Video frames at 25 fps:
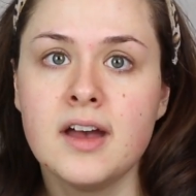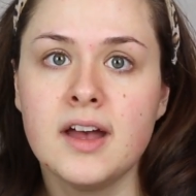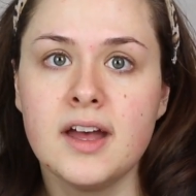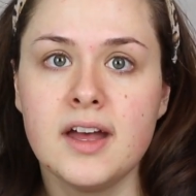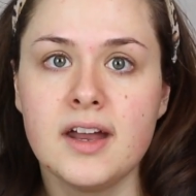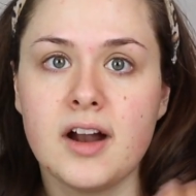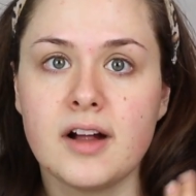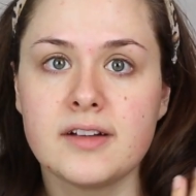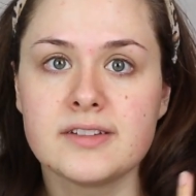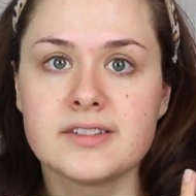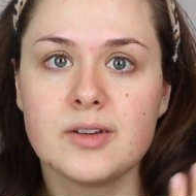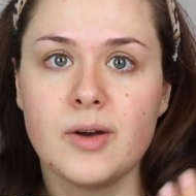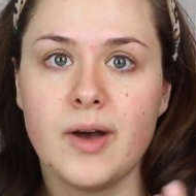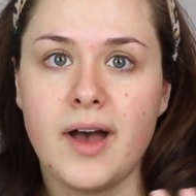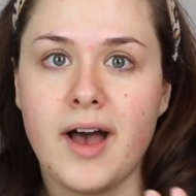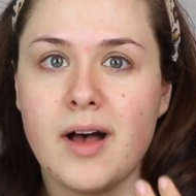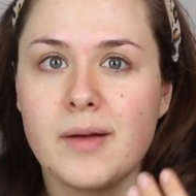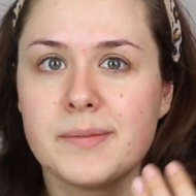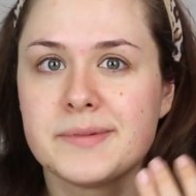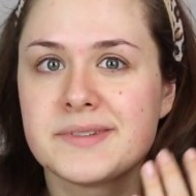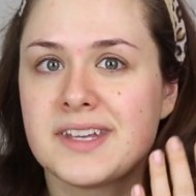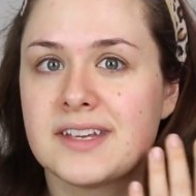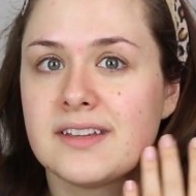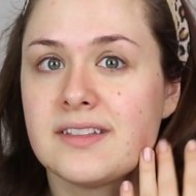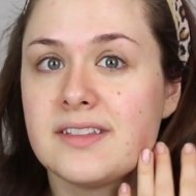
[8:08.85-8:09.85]
It also
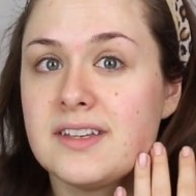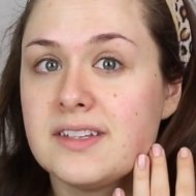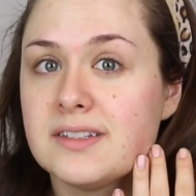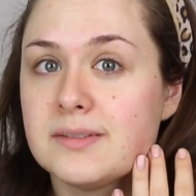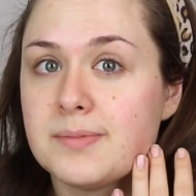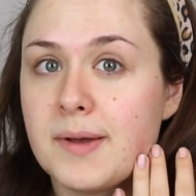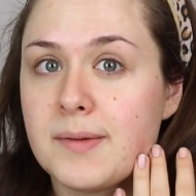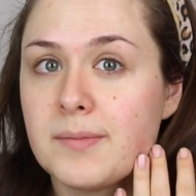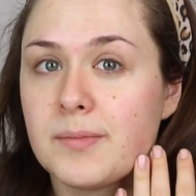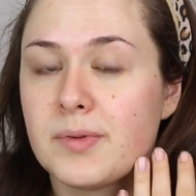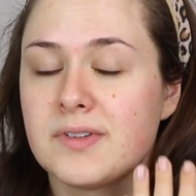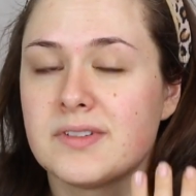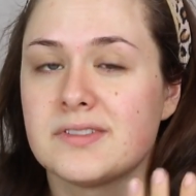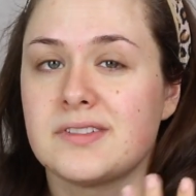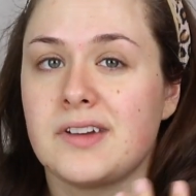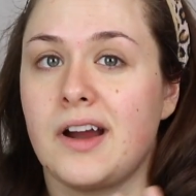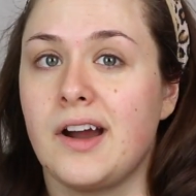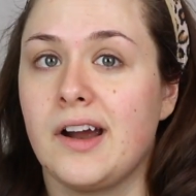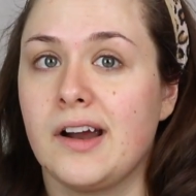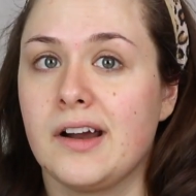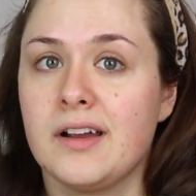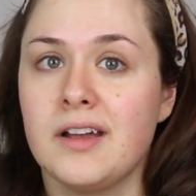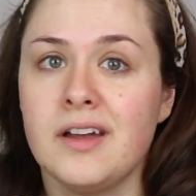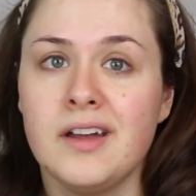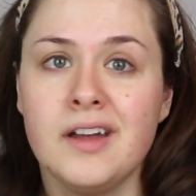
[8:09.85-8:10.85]
helps, like these pimples
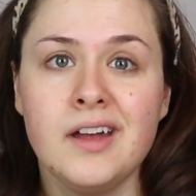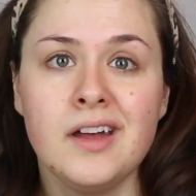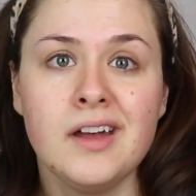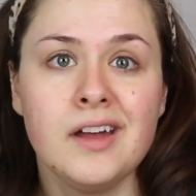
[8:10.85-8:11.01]
are